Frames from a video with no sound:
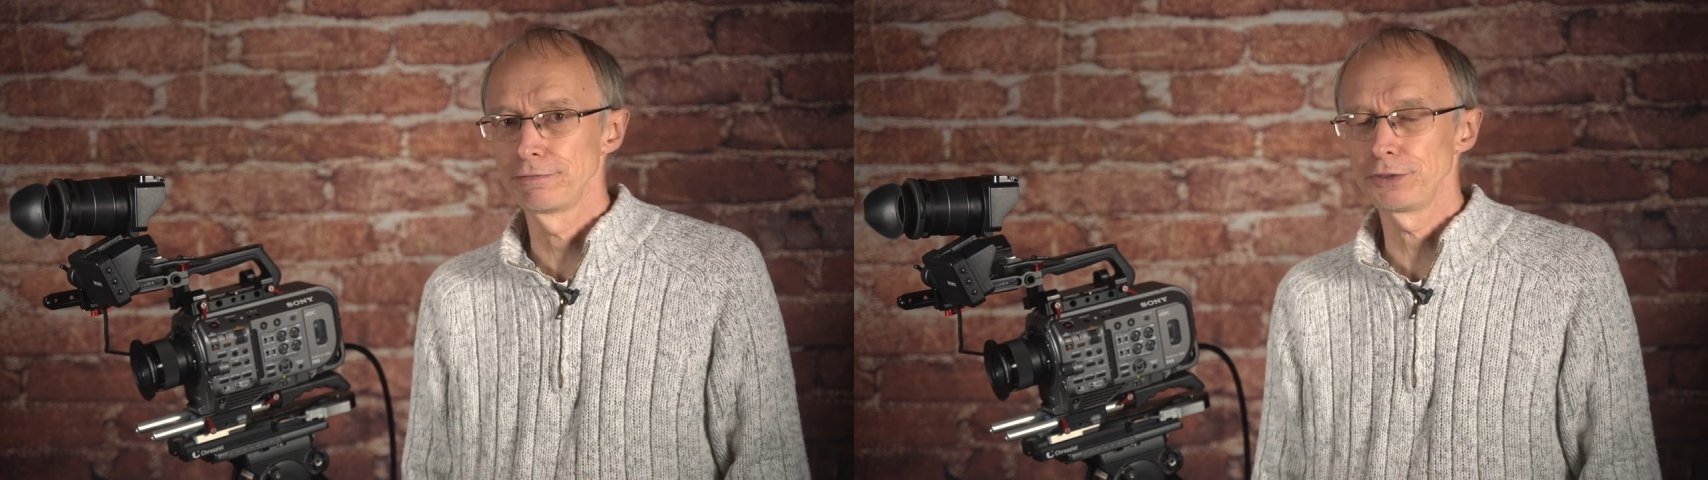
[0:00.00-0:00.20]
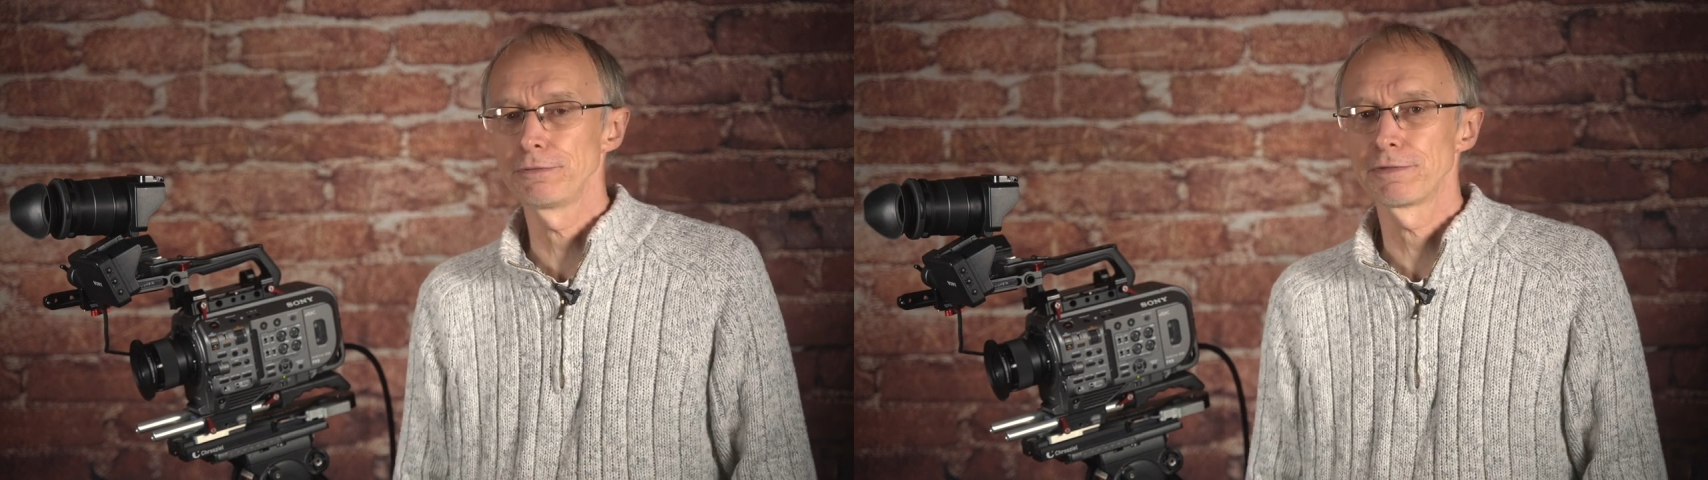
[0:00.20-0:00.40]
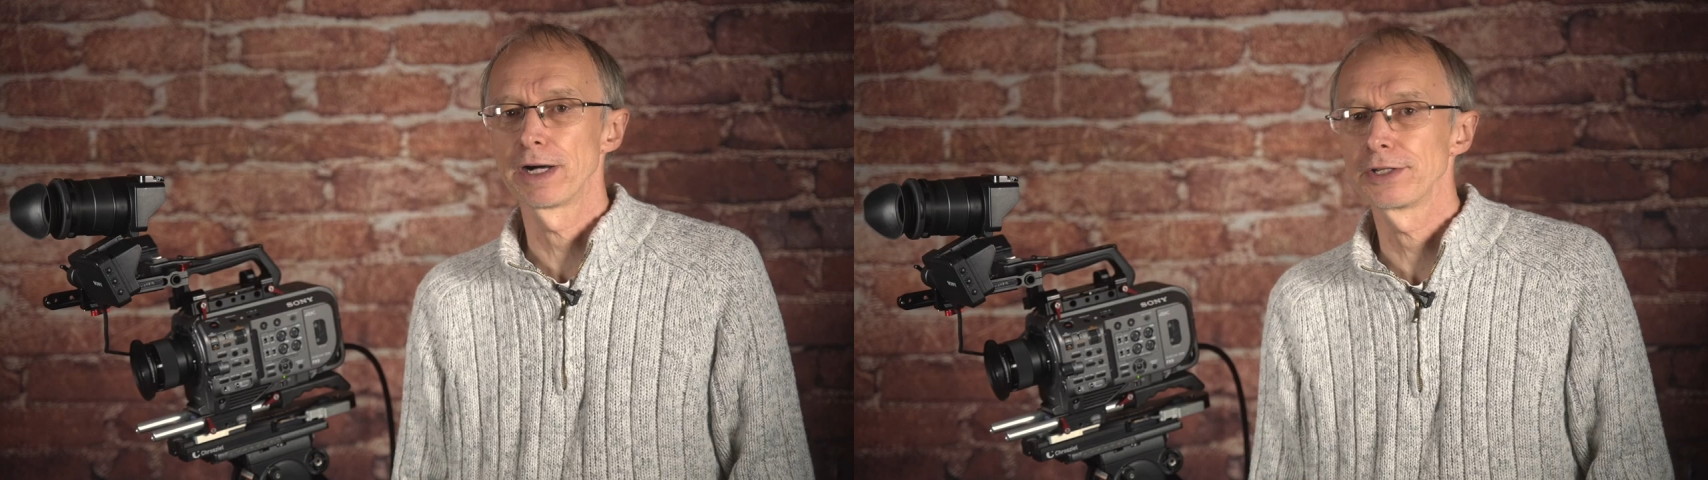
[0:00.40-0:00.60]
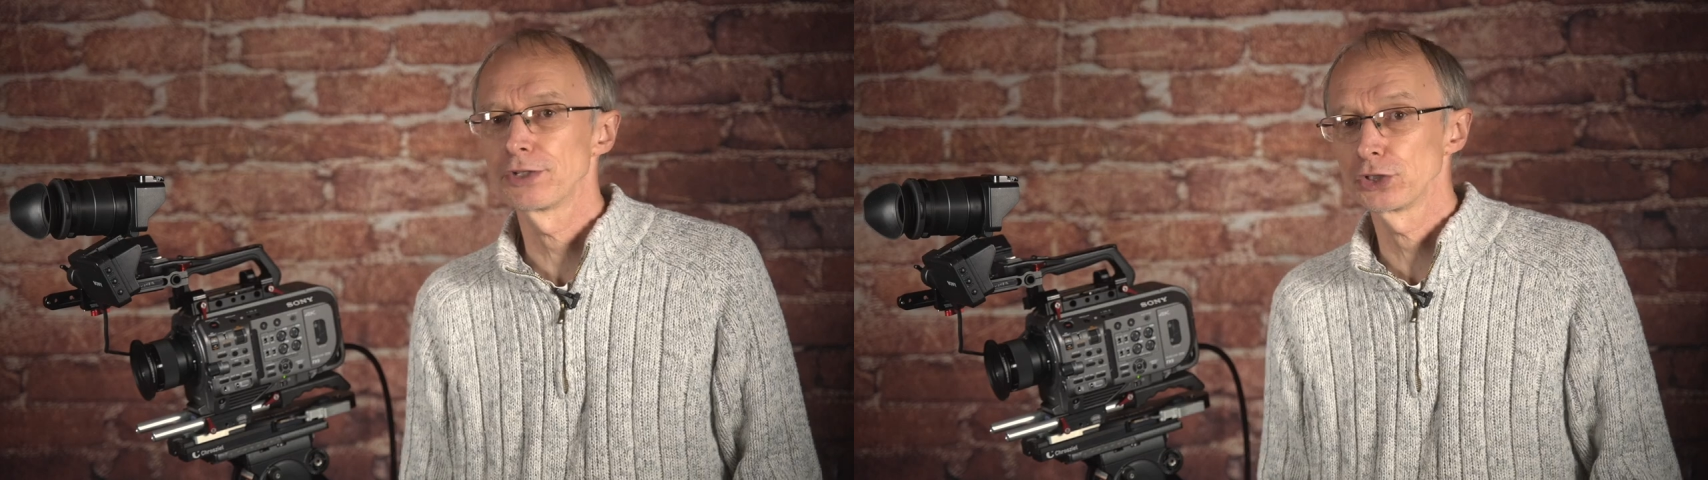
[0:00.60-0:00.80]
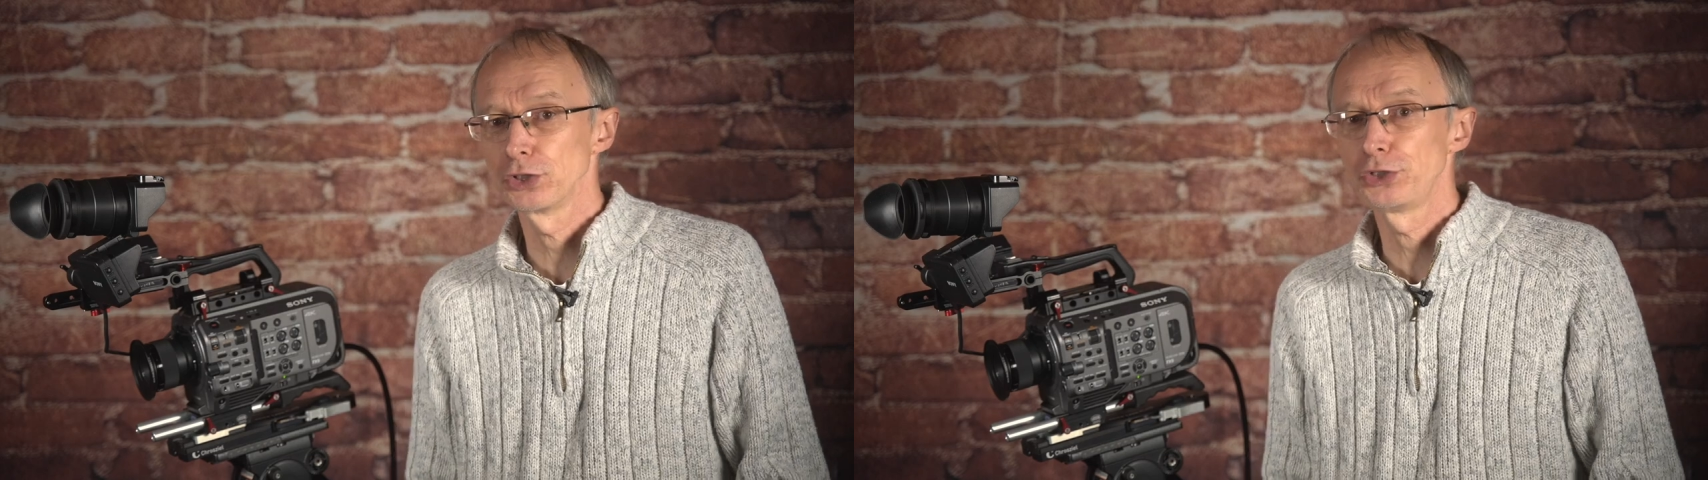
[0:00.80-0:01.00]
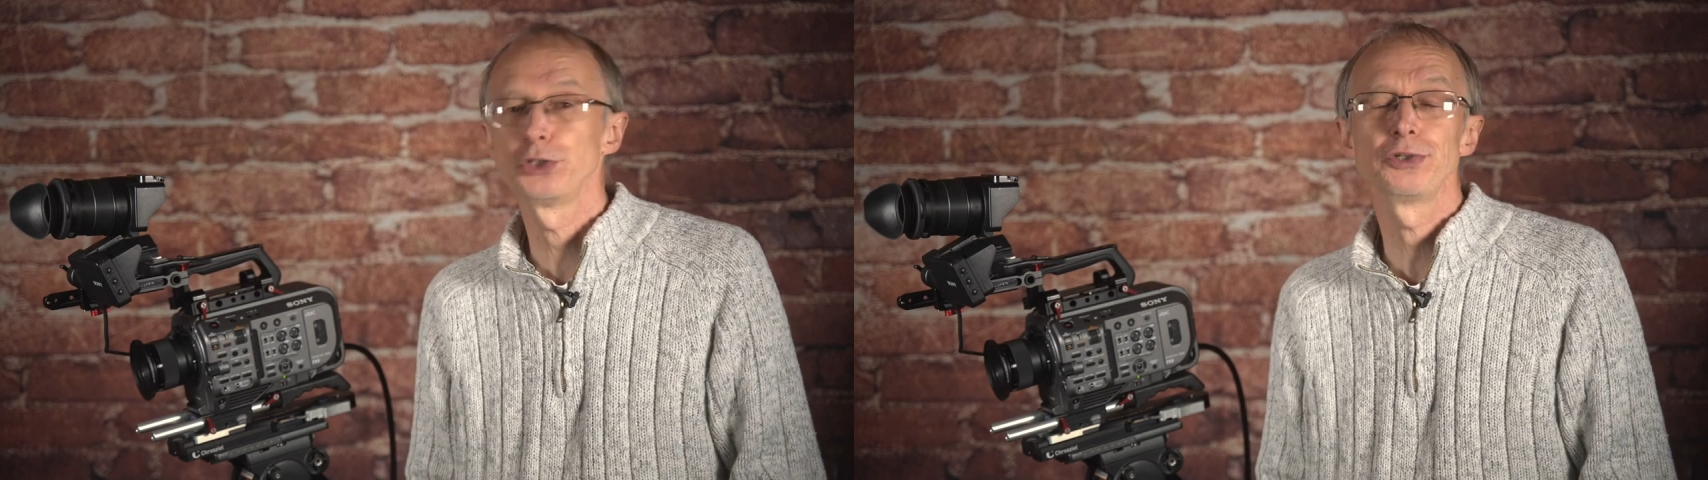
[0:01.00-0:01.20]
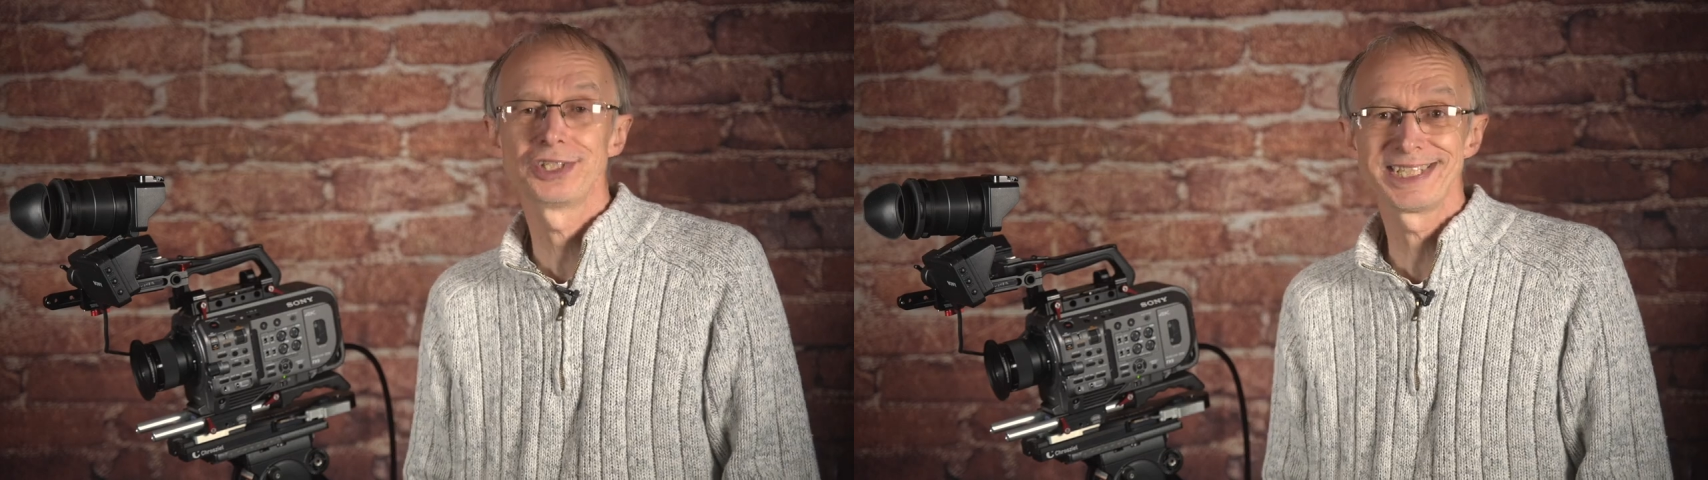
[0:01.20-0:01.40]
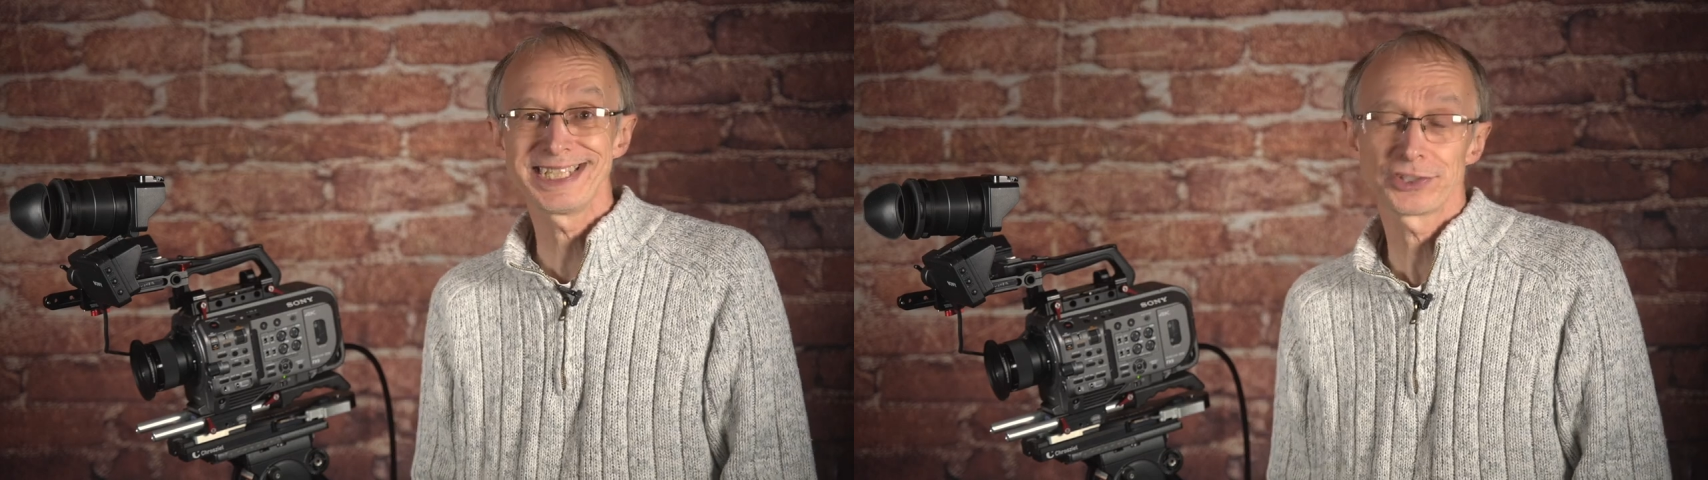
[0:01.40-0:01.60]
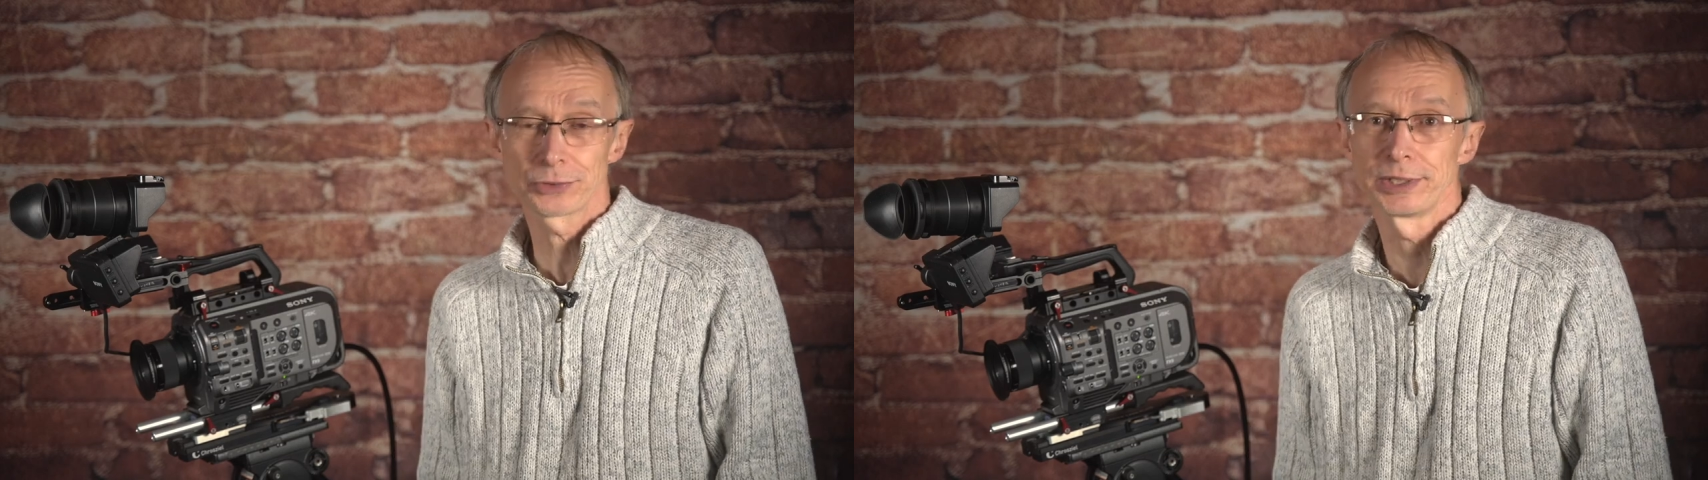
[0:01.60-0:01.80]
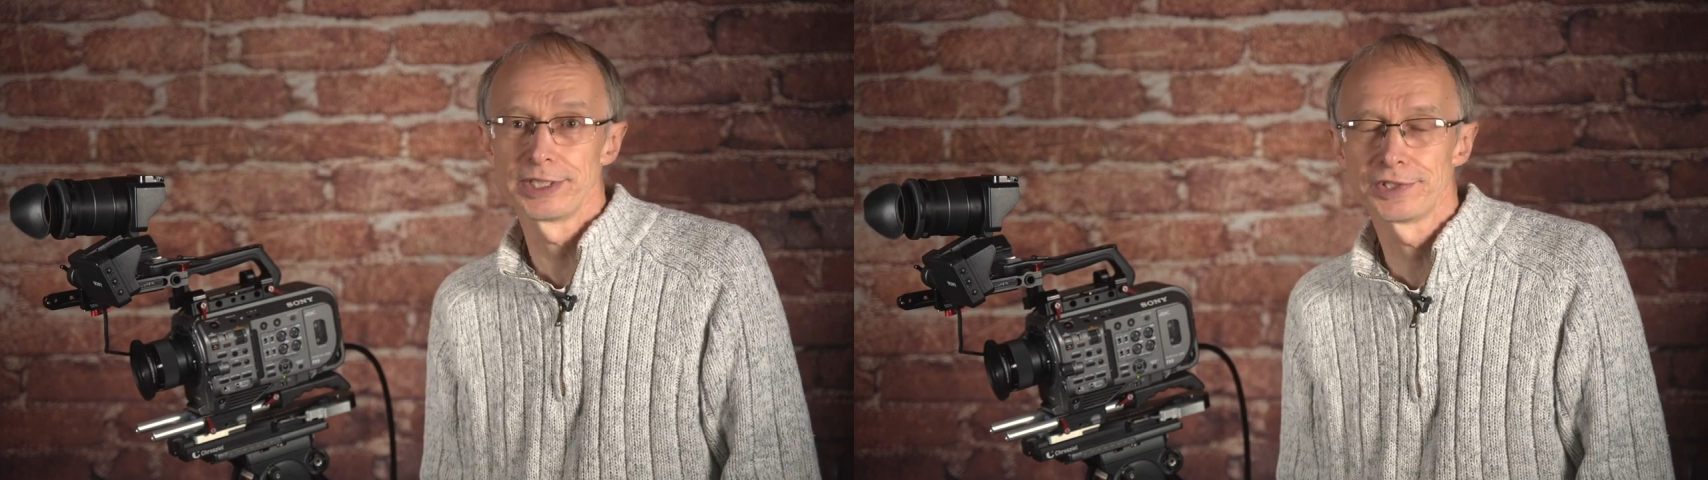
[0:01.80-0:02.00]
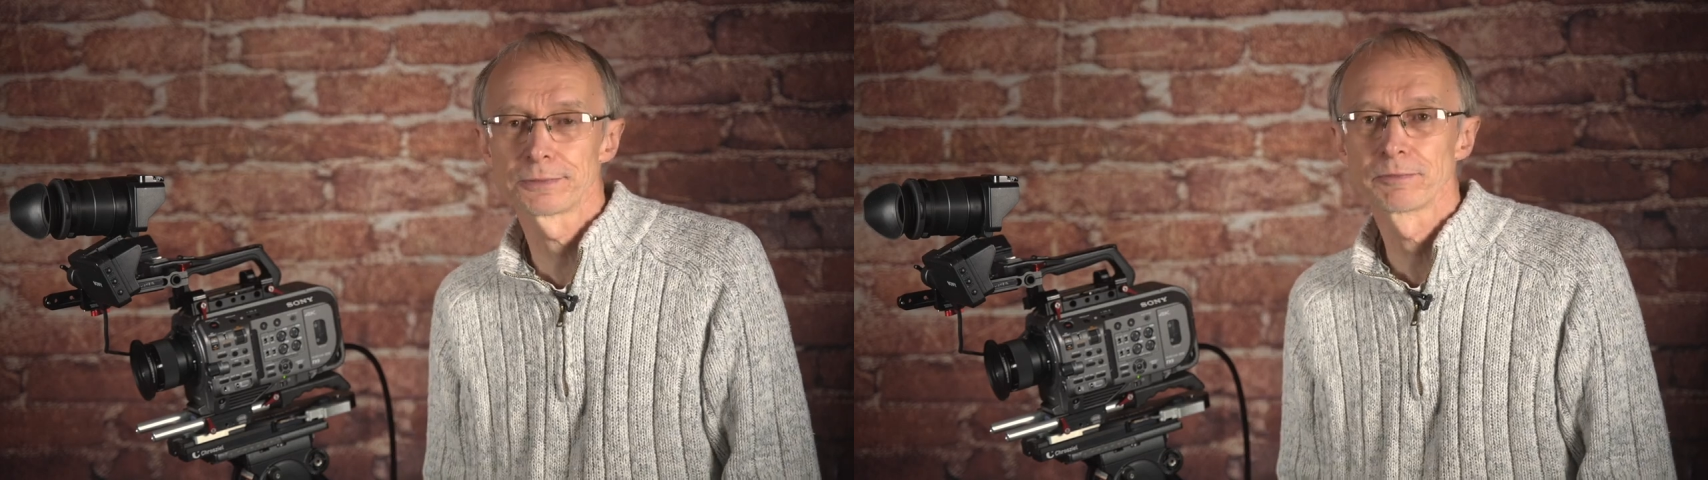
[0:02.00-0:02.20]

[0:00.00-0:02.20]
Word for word: viewfinder that could do the de-squeeze.